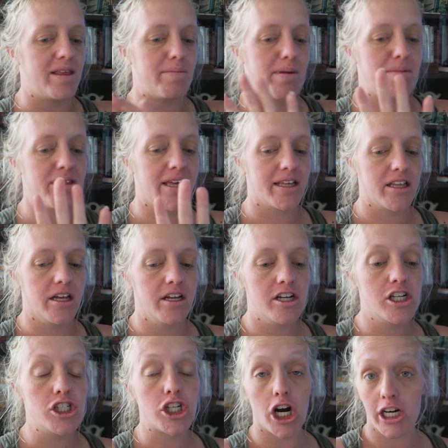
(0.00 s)
that maybe like
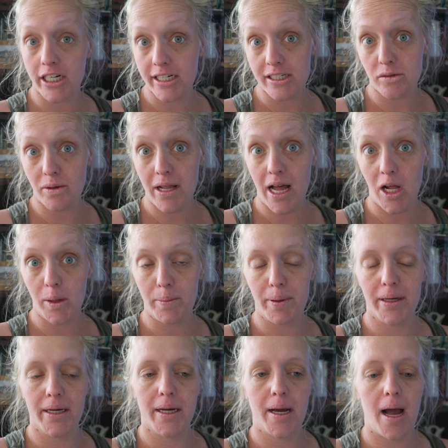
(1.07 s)
darkness will help,
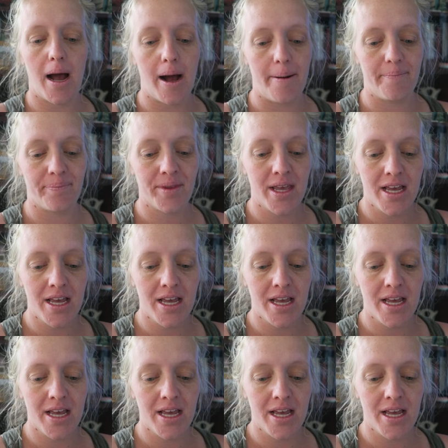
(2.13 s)
um,